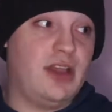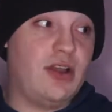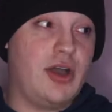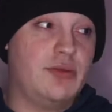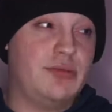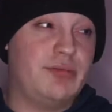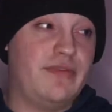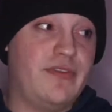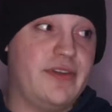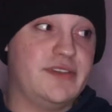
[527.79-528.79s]
I kind of would
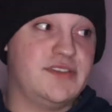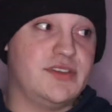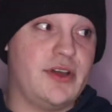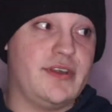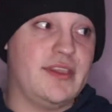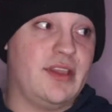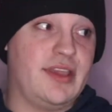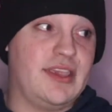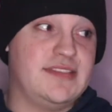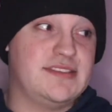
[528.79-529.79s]
prefer to know that
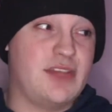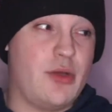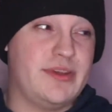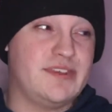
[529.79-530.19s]
like it's going